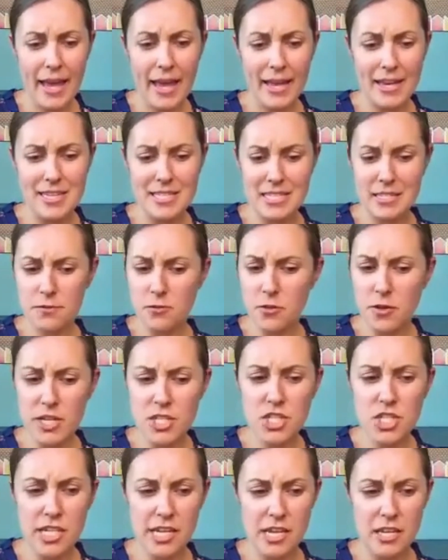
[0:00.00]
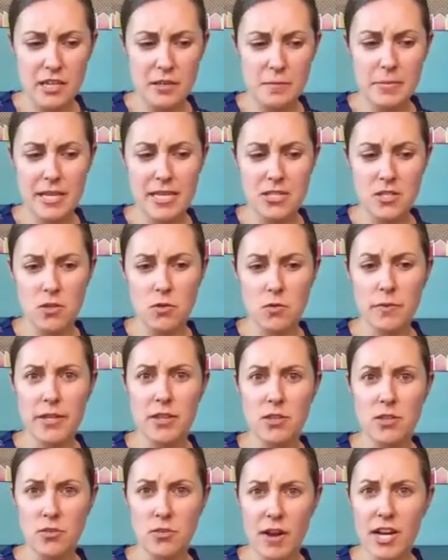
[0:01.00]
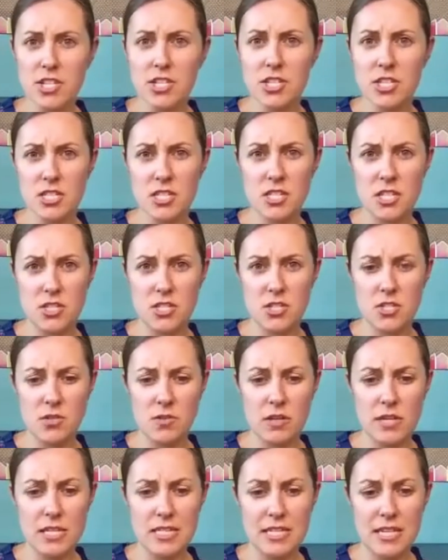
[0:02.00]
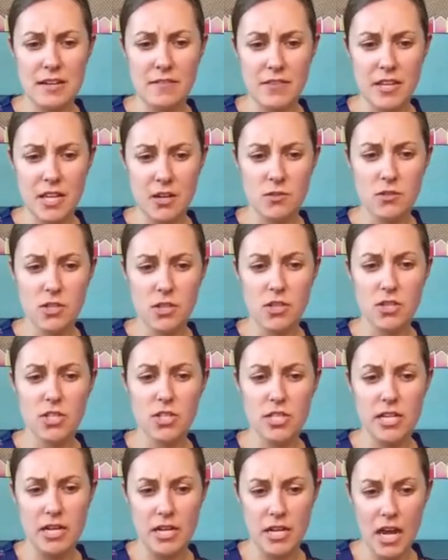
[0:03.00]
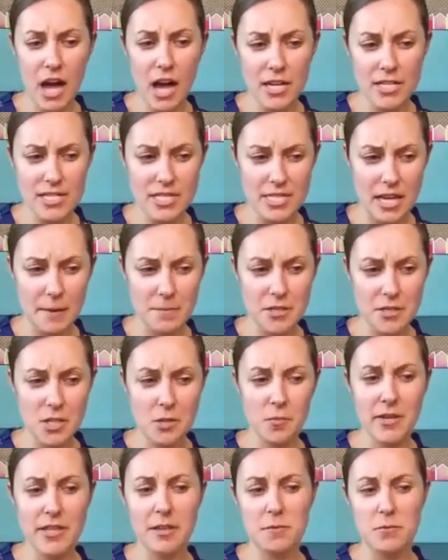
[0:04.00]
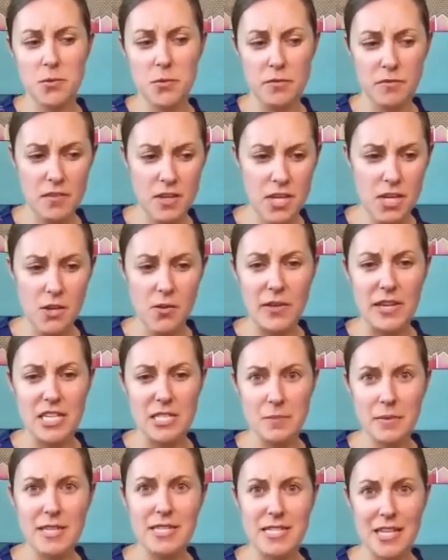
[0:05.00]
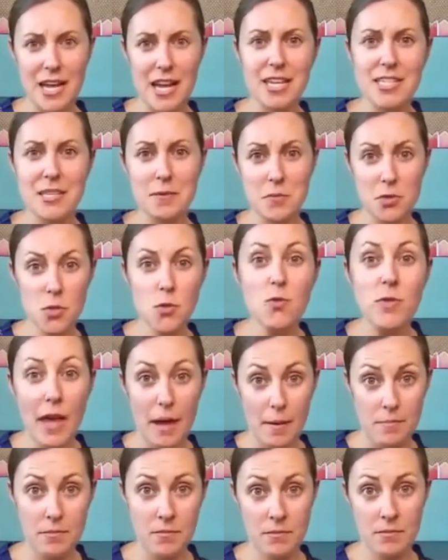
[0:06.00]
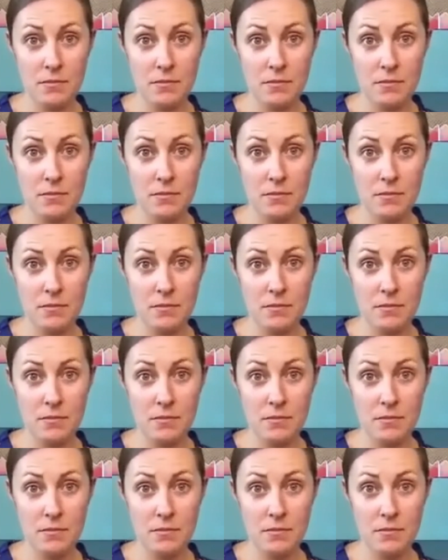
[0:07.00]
And it's differentiated because it'll read the directions to the students. And if they don't understand a concept, it'll bring them to a video that explains the concept to them.